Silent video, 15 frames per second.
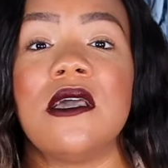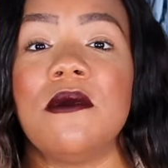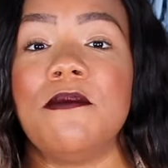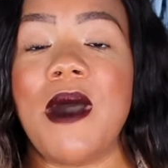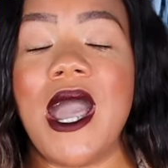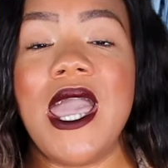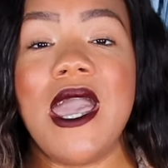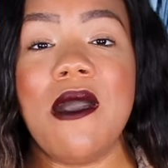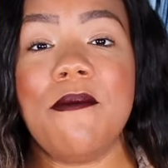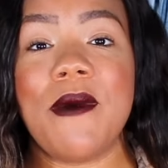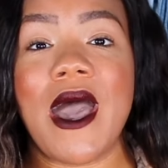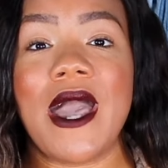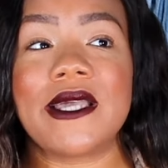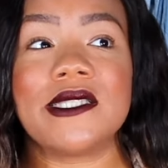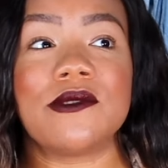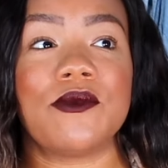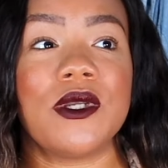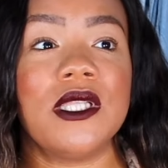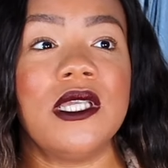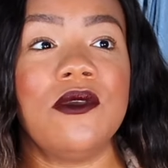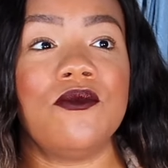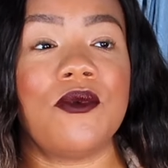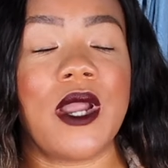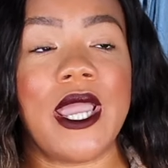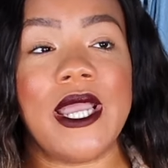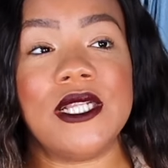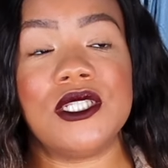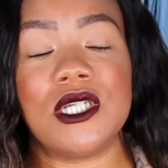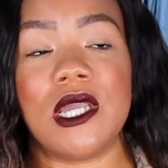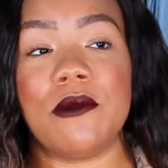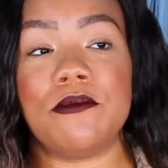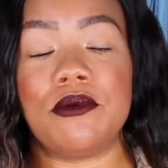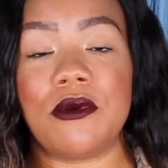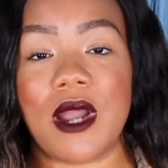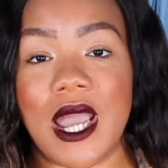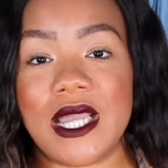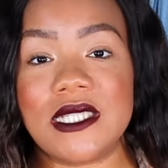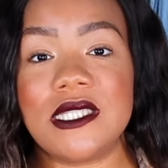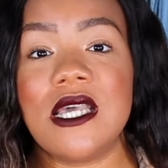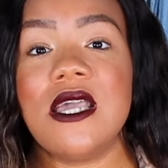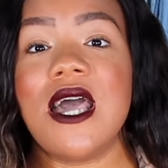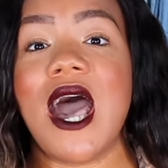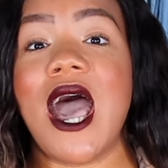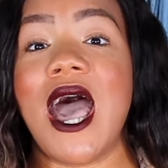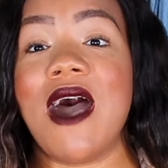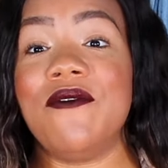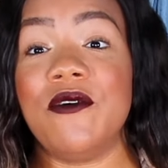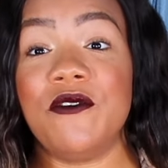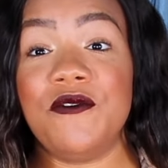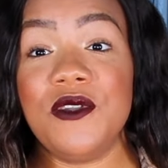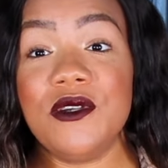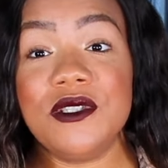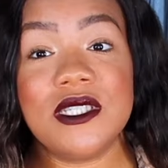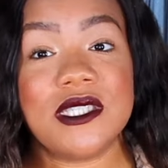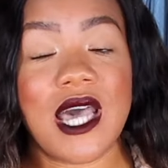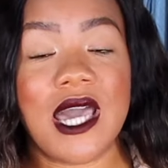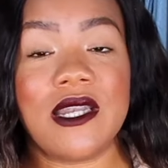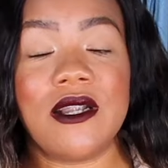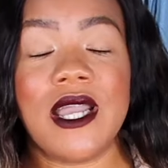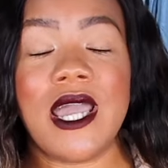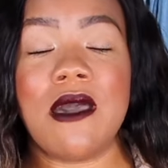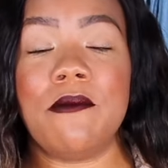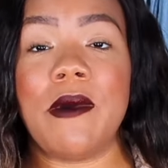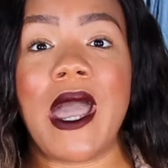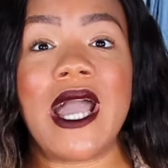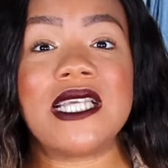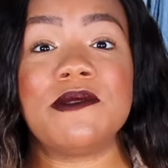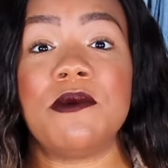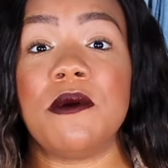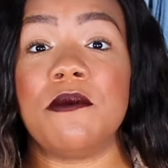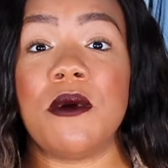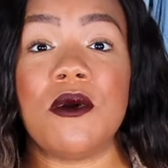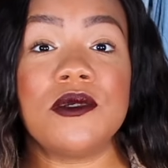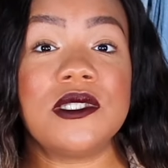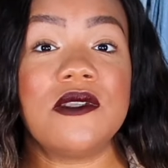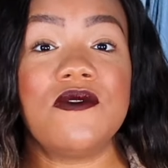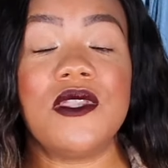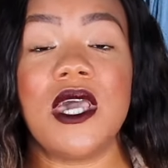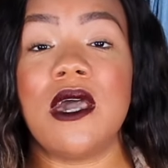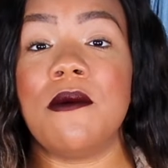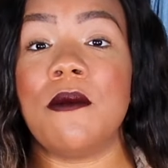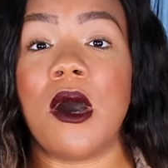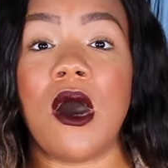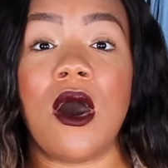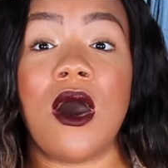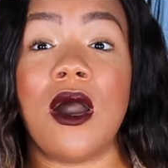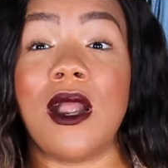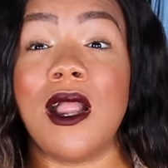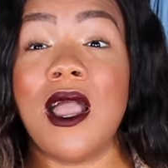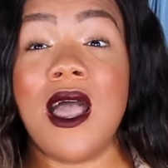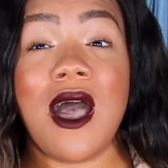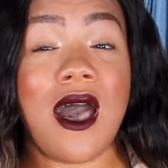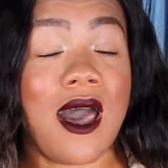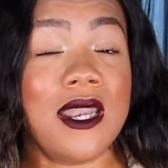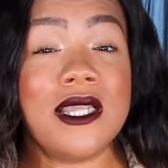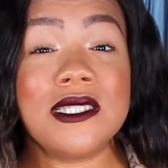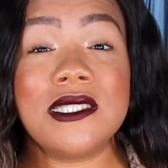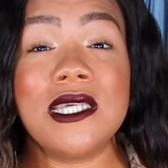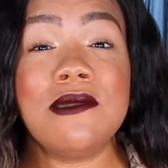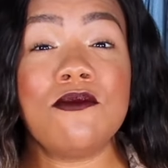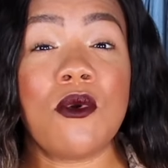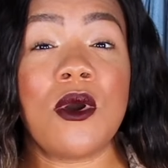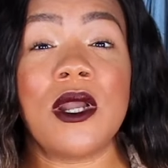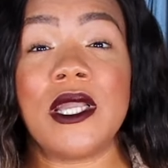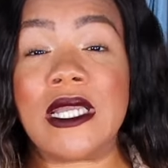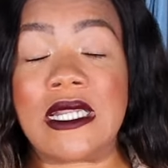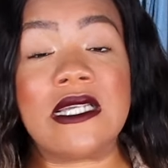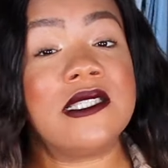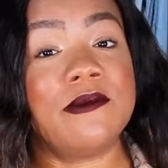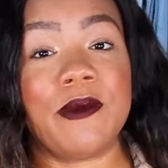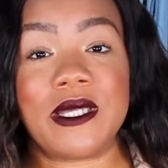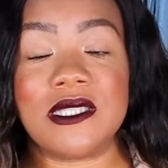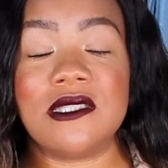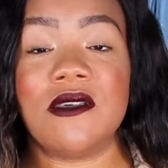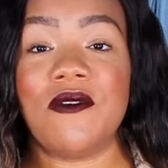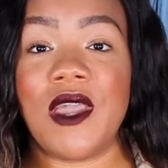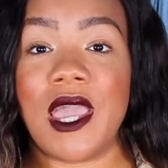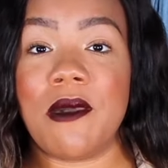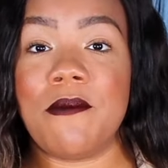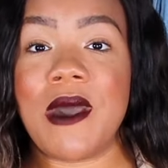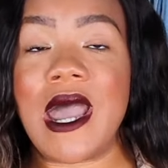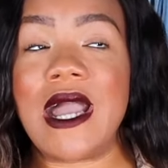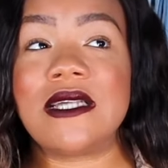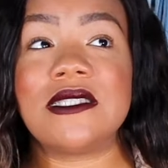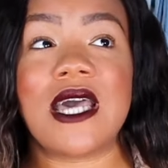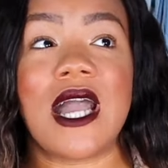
My handbags really range in price. I have a few designer handbags, but most of them are honestly more inexpensive handbags.